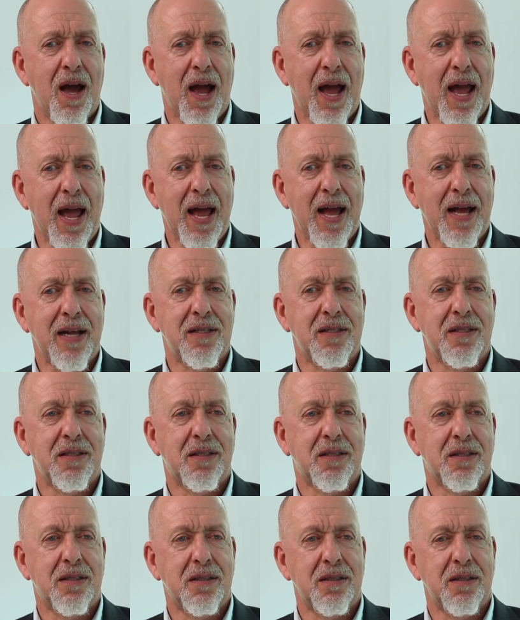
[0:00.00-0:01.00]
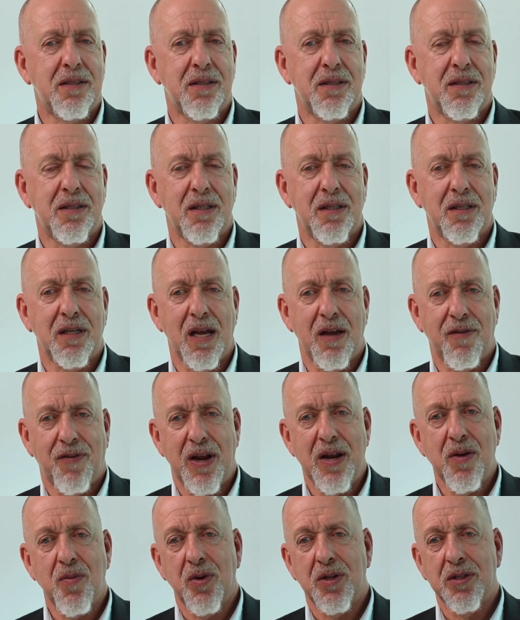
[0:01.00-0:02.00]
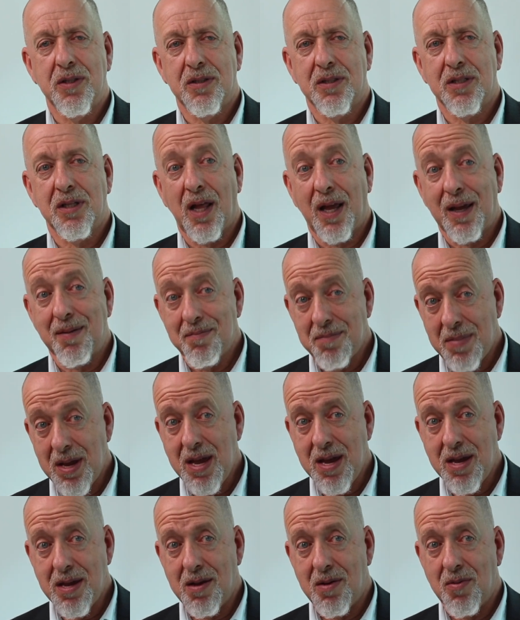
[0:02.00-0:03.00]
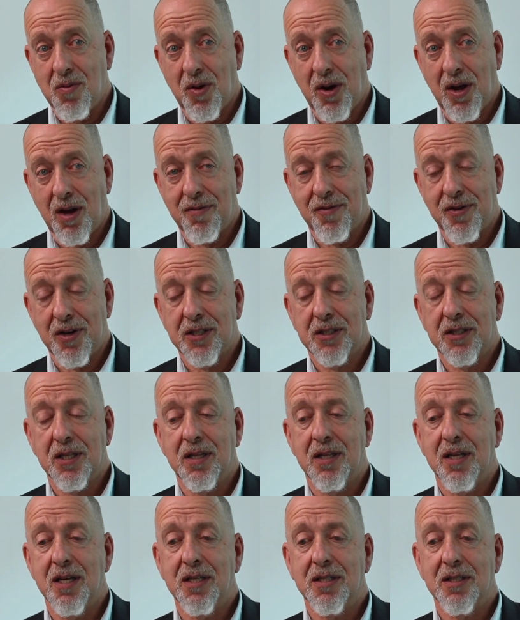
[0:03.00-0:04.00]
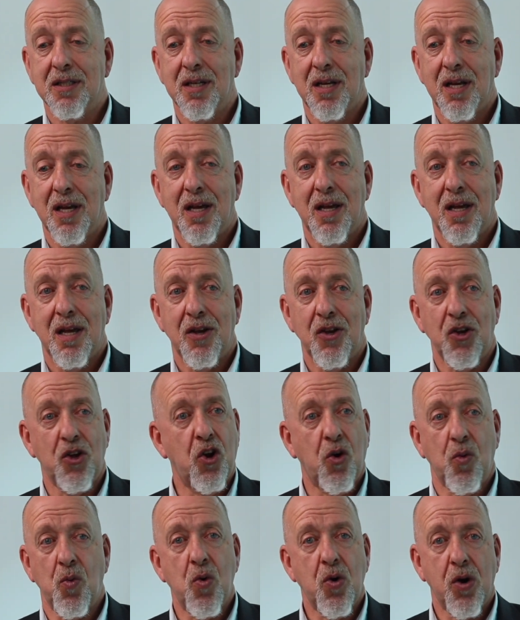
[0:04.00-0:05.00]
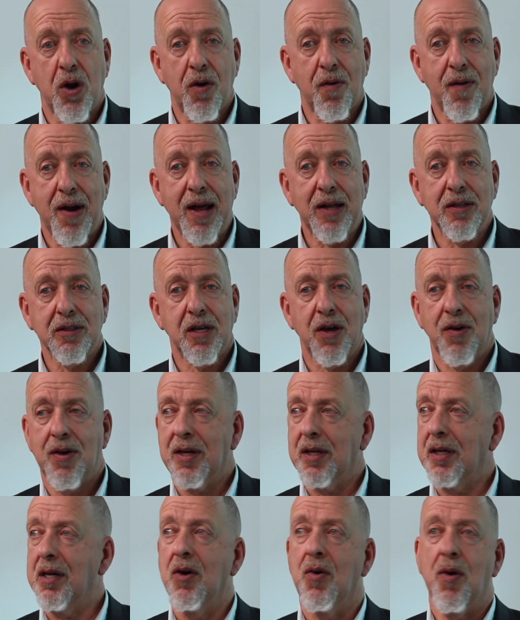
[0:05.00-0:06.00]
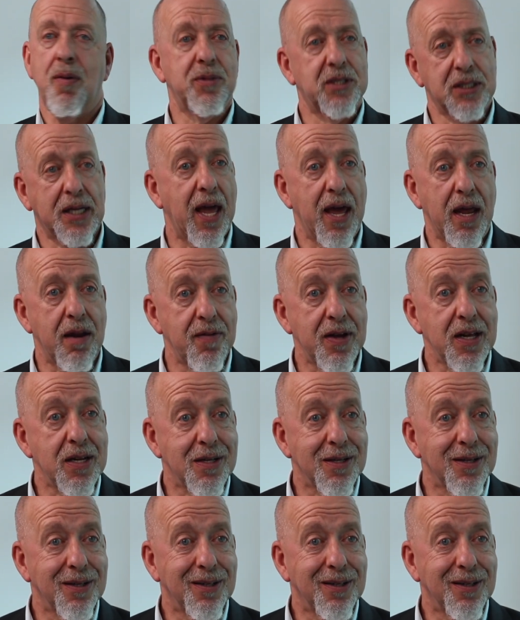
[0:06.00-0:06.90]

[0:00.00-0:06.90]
And if anyone's like me when I first did this, you're not walking around going, oh, I'm scared of it.